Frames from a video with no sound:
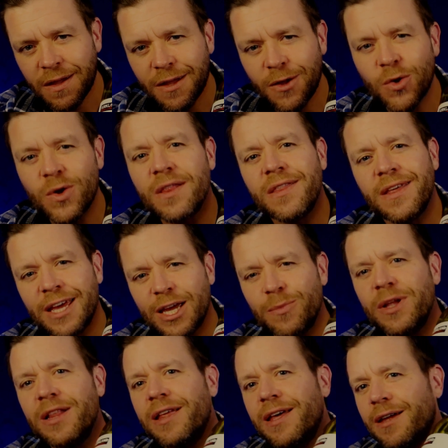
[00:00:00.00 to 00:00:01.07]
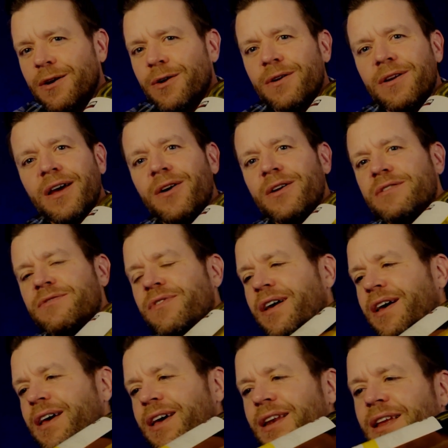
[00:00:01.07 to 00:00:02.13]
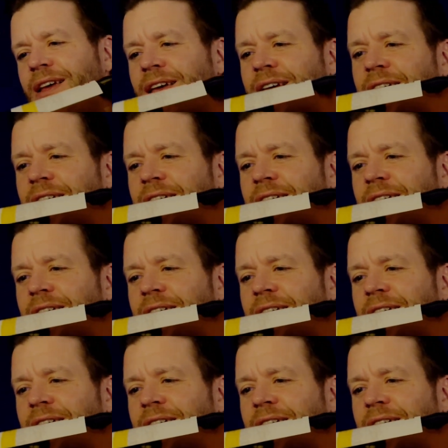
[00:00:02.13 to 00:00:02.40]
You can thank me later. No, it's fine.